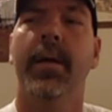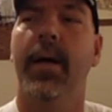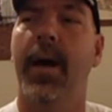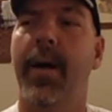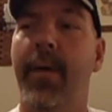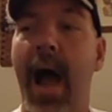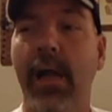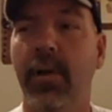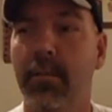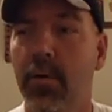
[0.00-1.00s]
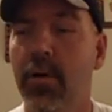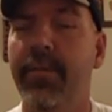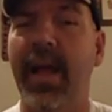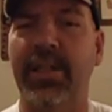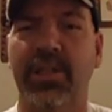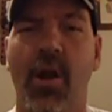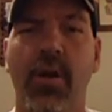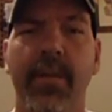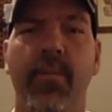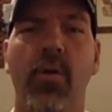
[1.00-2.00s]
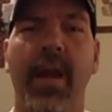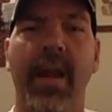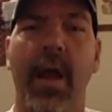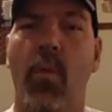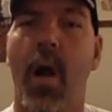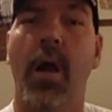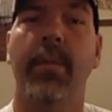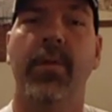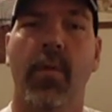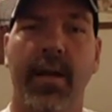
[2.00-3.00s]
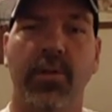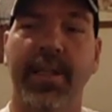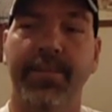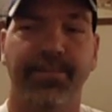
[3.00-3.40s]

I removed that circuit board and I wired them directly.